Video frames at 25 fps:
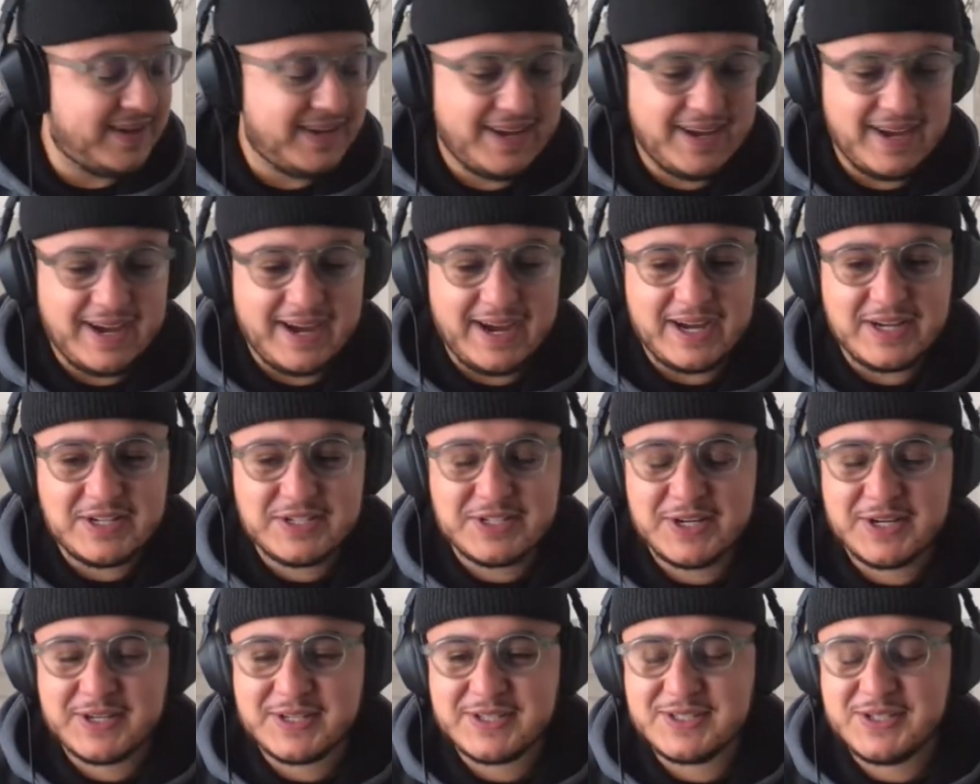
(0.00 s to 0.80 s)
I
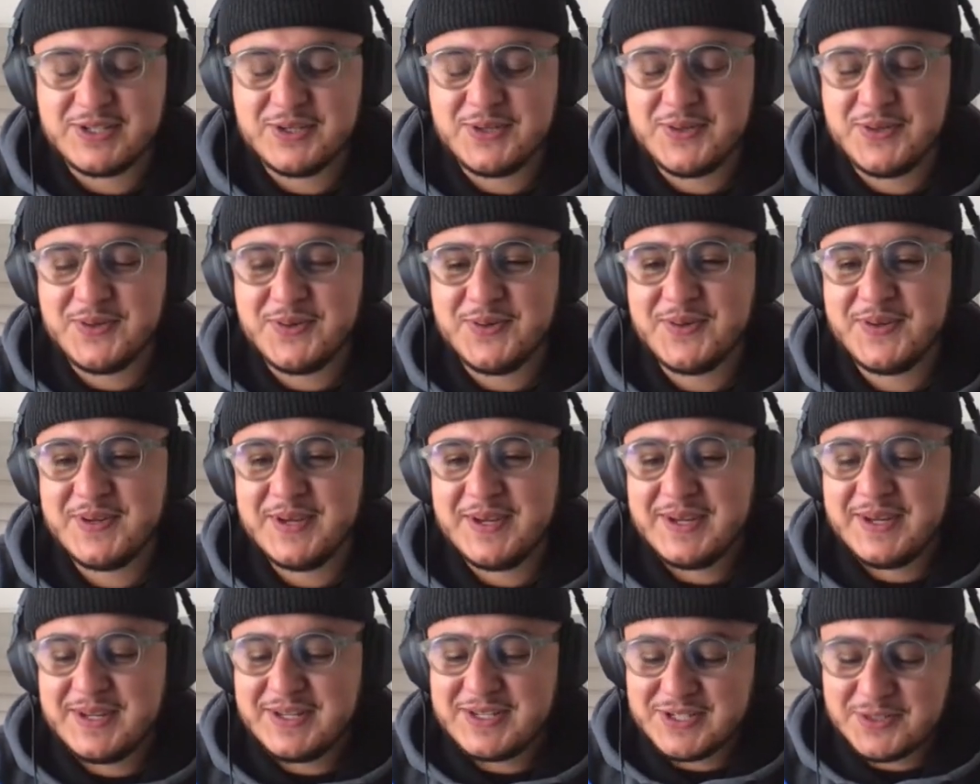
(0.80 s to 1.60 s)
took to
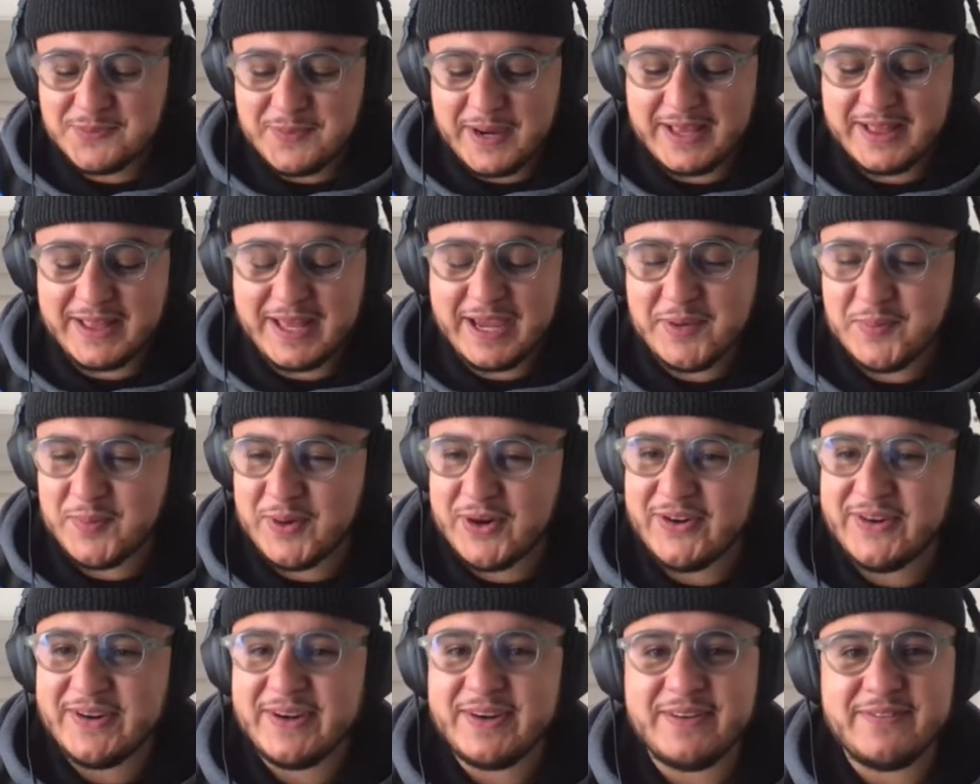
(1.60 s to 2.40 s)
my
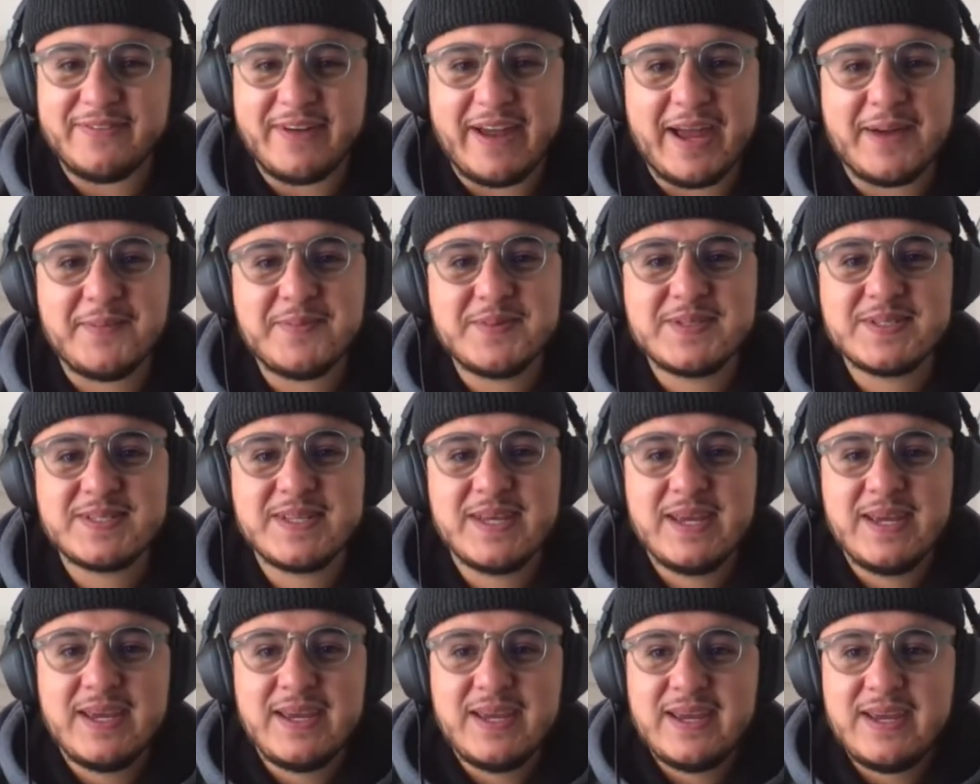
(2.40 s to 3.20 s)
library of apps
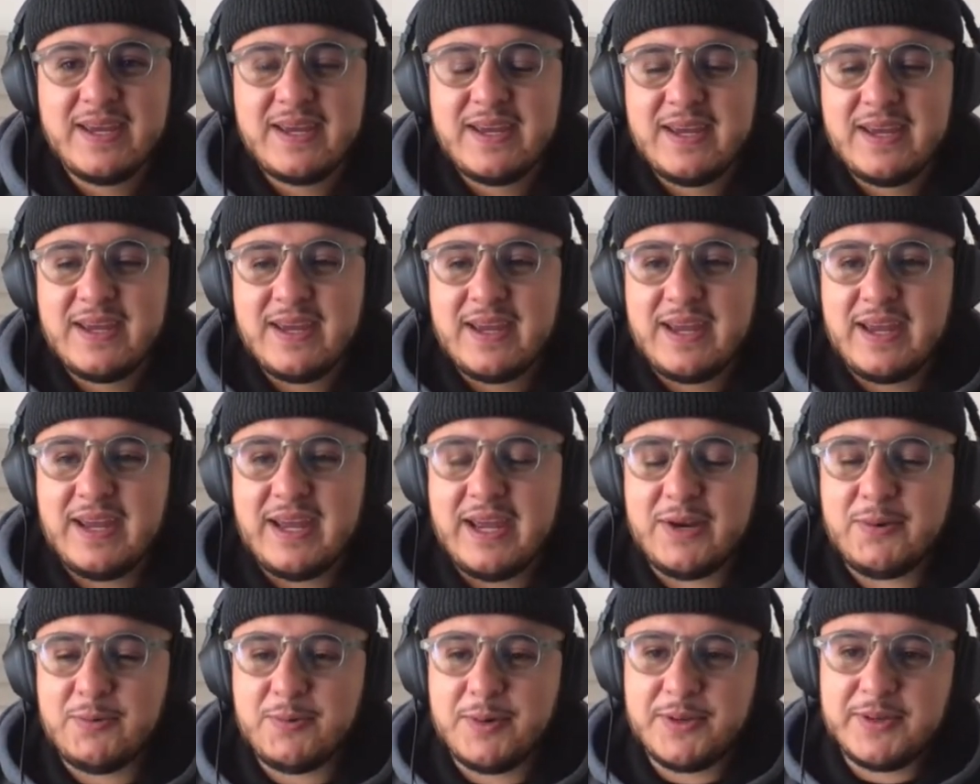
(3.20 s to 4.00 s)

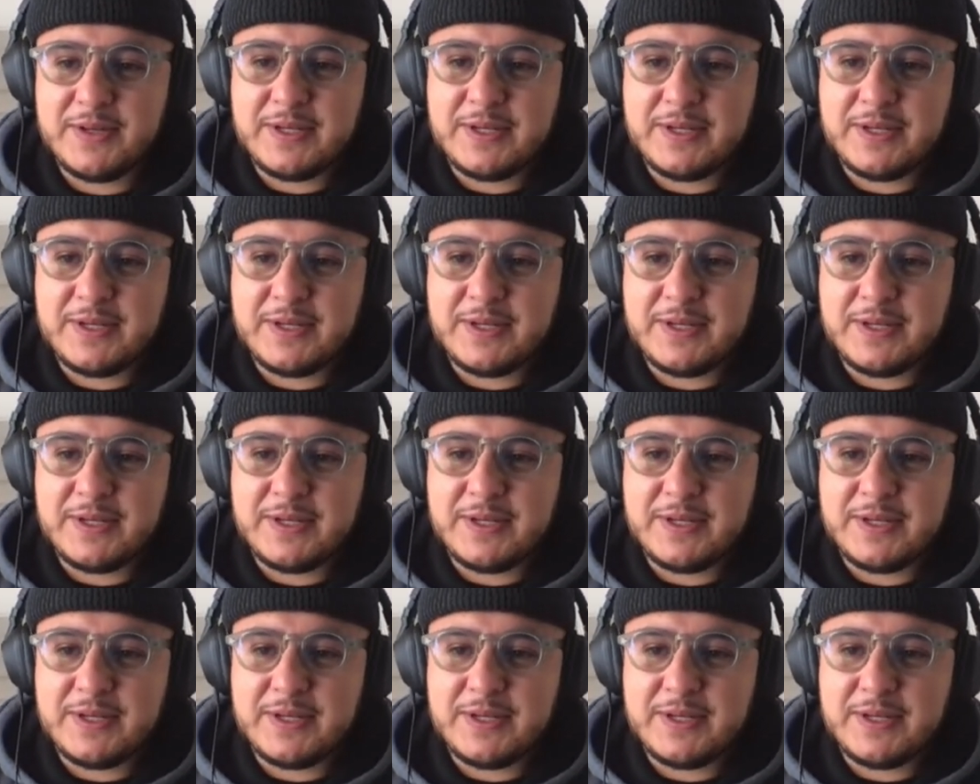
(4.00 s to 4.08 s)
and really